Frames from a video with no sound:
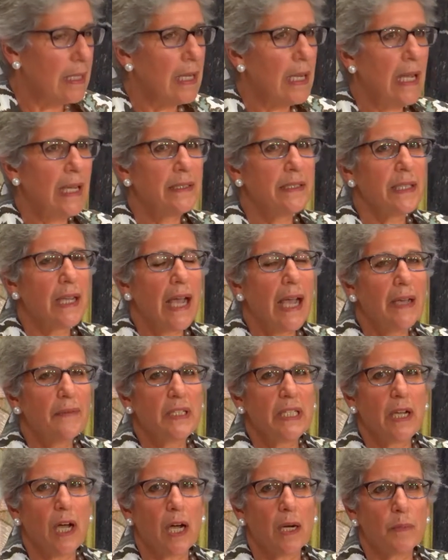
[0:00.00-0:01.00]
and to have
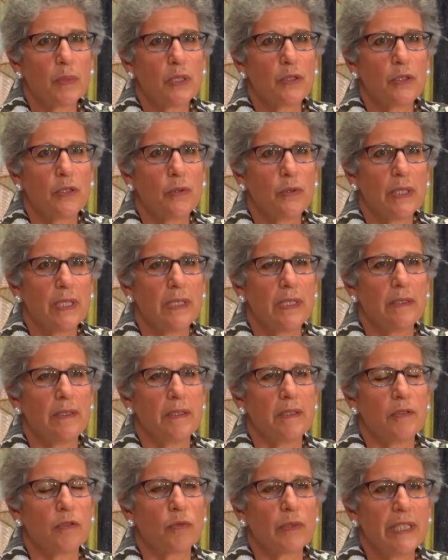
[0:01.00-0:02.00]
the opportunity
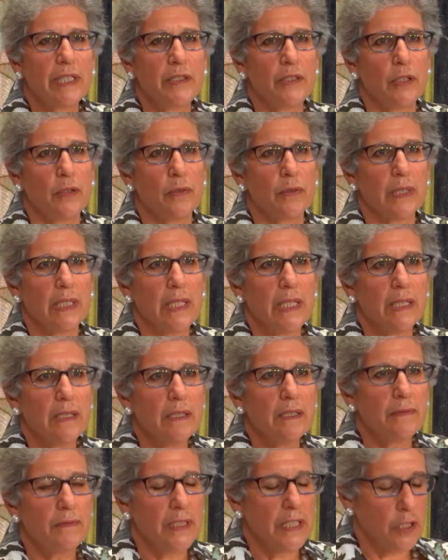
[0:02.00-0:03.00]
to greet you
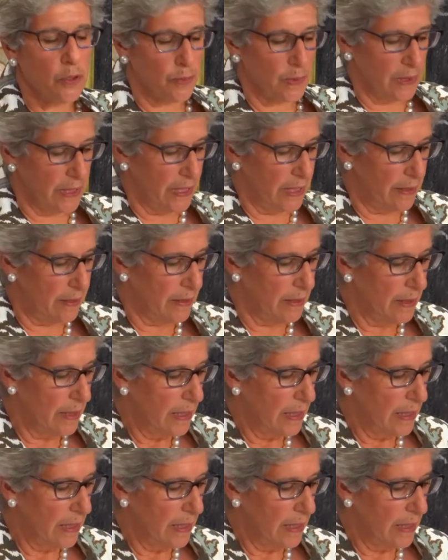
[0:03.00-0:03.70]
individually